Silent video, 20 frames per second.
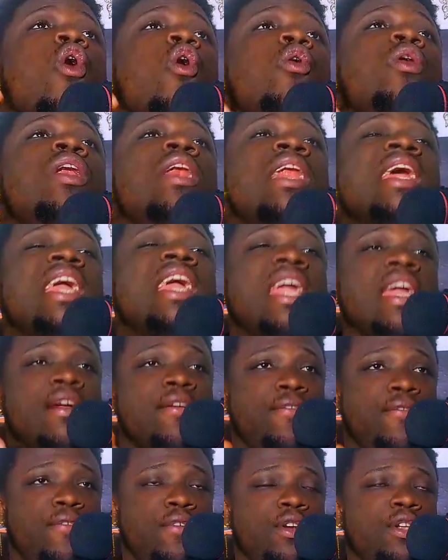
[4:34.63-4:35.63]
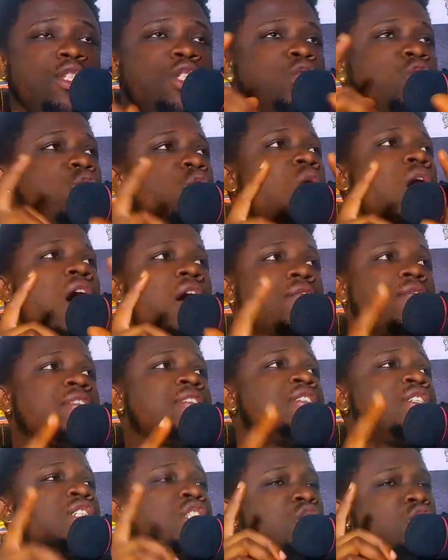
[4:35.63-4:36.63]
Only if you
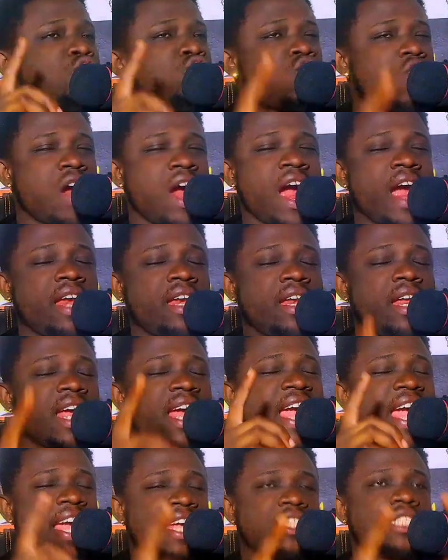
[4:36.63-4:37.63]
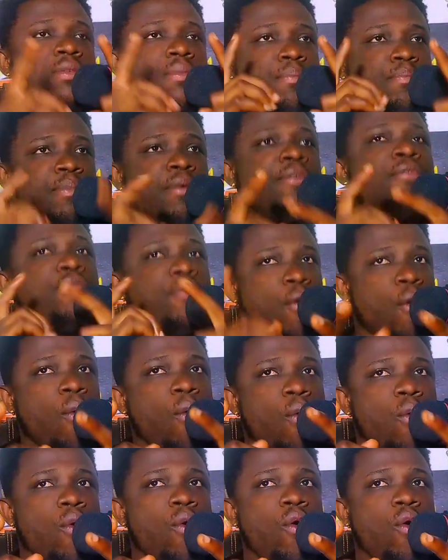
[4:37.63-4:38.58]
haven't tried it before.